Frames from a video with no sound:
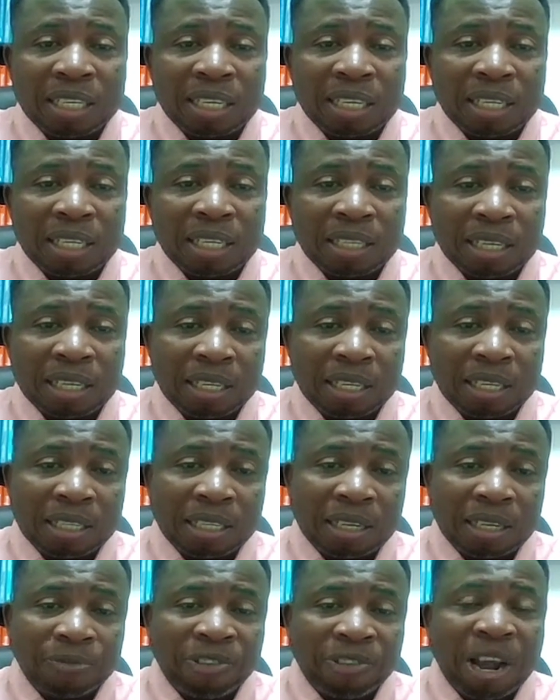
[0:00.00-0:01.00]

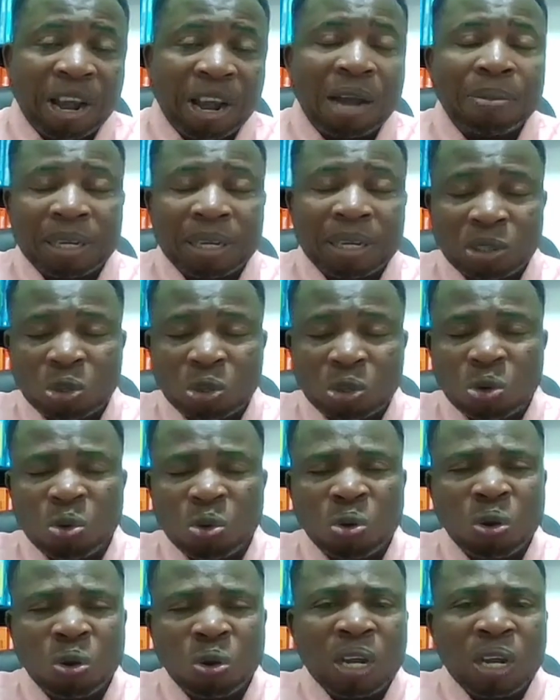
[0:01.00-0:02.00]
the
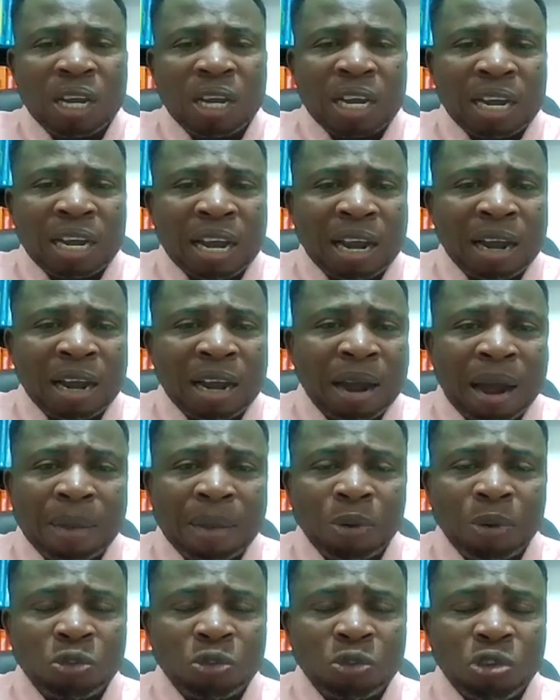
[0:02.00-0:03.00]
farmers. So
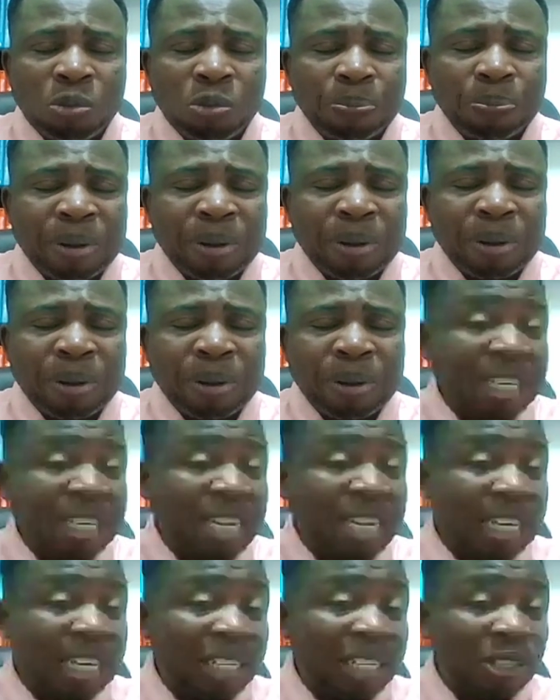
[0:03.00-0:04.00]
I'm not surprised
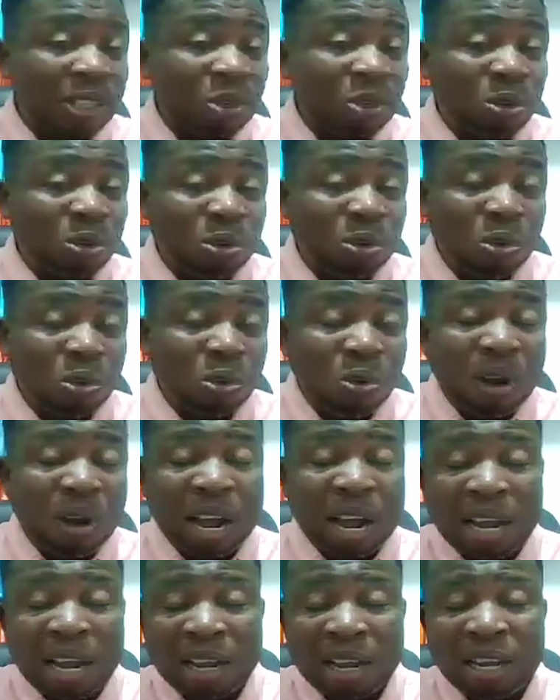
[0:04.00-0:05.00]
it's there. I'm
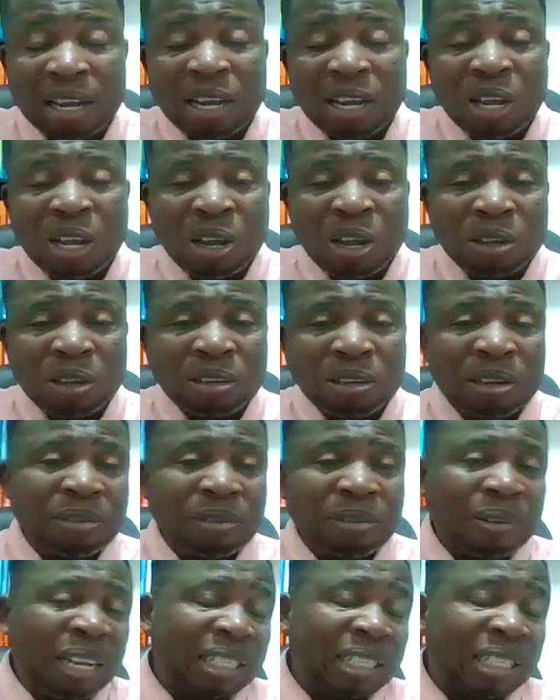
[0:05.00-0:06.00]
even surprised that it's
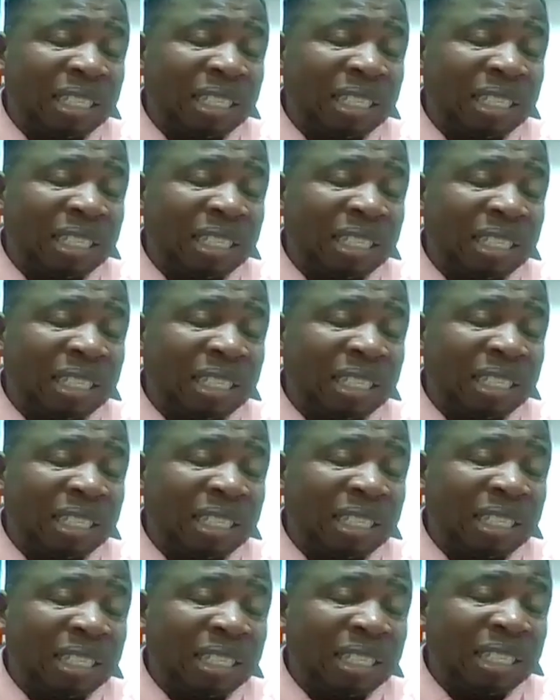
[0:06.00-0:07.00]
lower. So
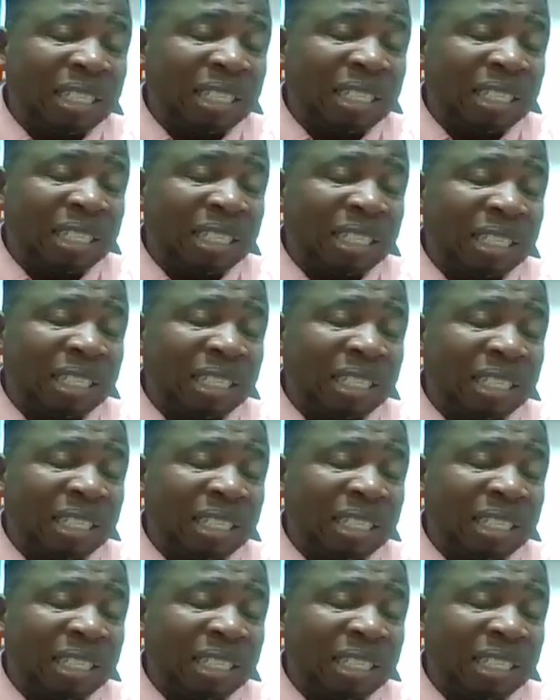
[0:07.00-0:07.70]
about 35%,